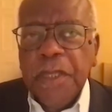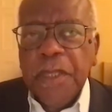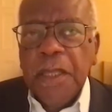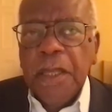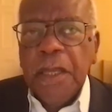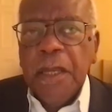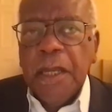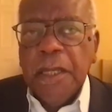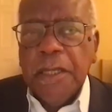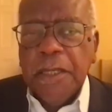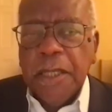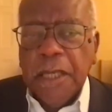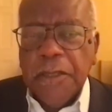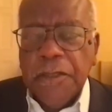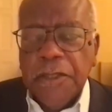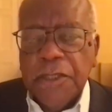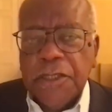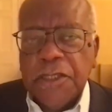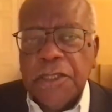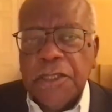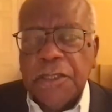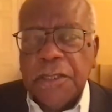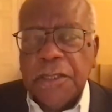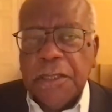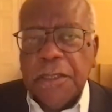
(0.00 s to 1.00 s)
and
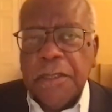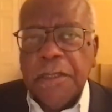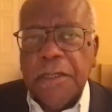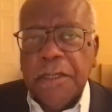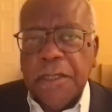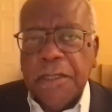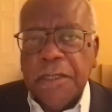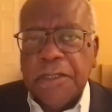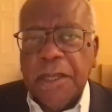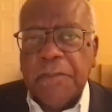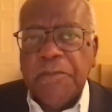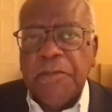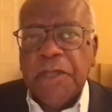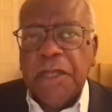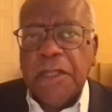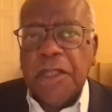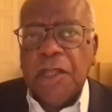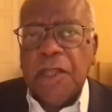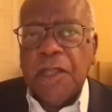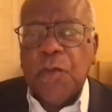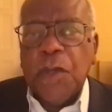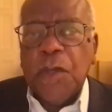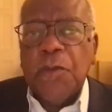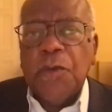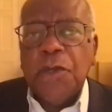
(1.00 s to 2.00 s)
this is something
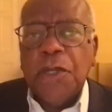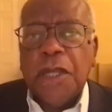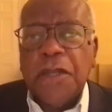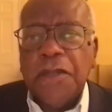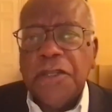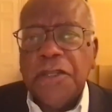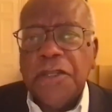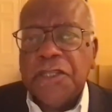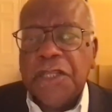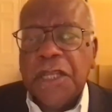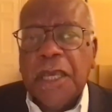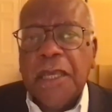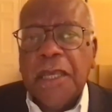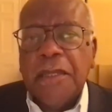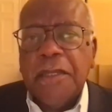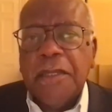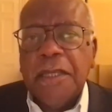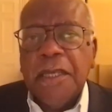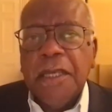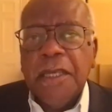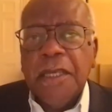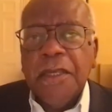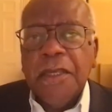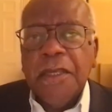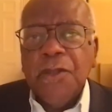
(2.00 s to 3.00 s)
that we would
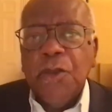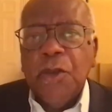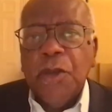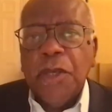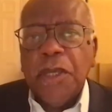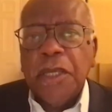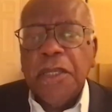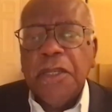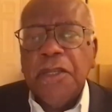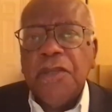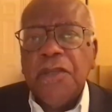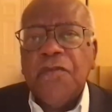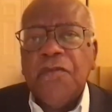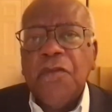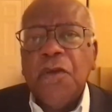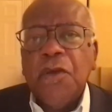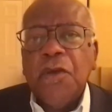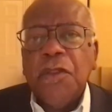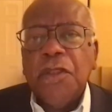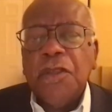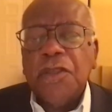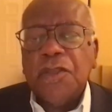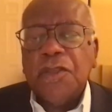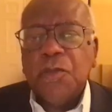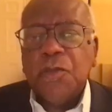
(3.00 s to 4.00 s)
understand doing an interview
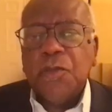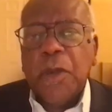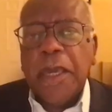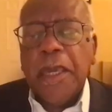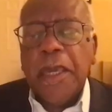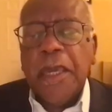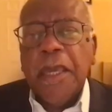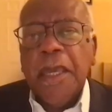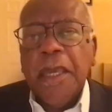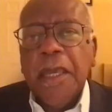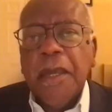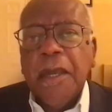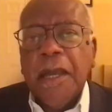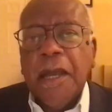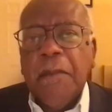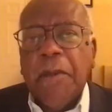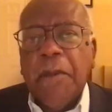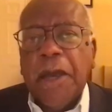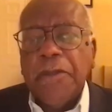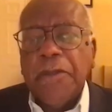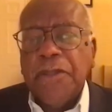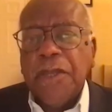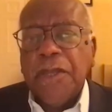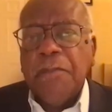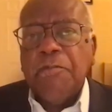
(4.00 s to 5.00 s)
in this way,
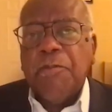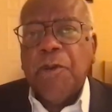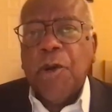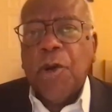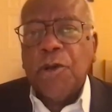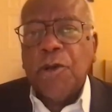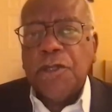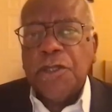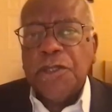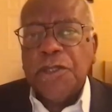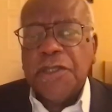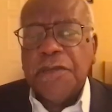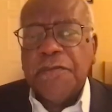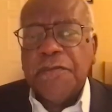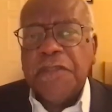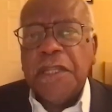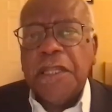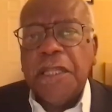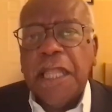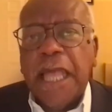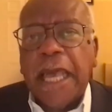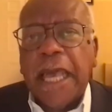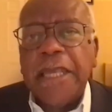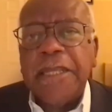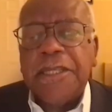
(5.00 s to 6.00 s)
about the importance of the
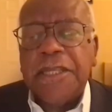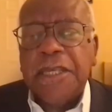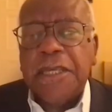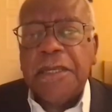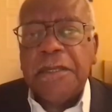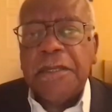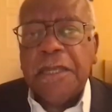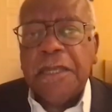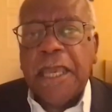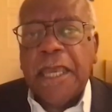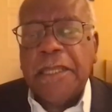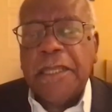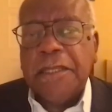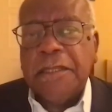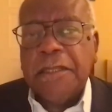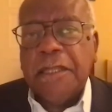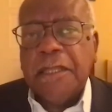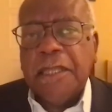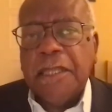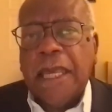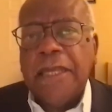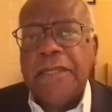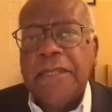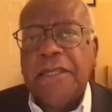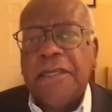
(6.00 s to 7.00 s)
lighting, getting the
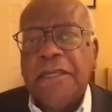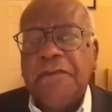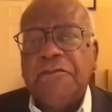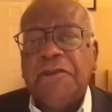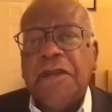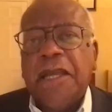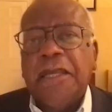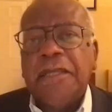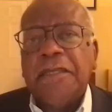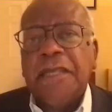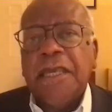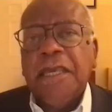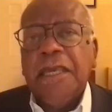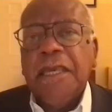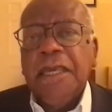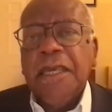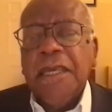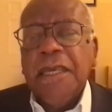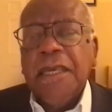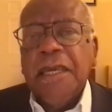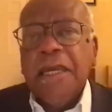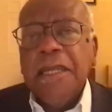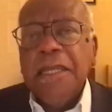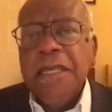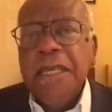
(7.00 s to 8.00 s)
lighting right.
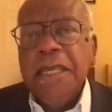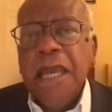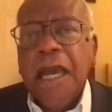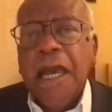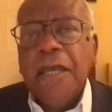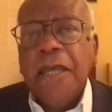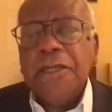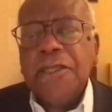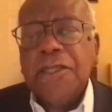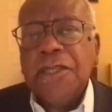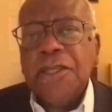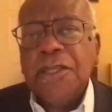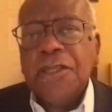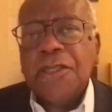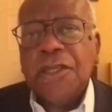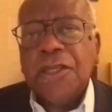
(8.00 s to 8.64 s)
And he asked us